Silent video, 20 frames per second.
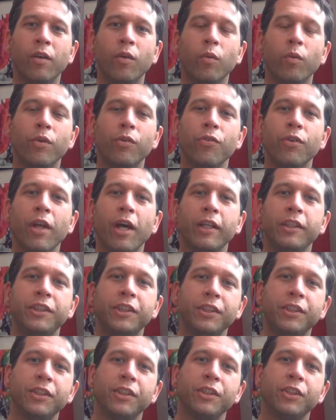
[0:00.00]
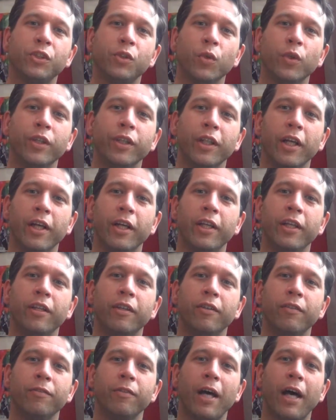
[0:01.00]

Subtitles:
was not just a storyline of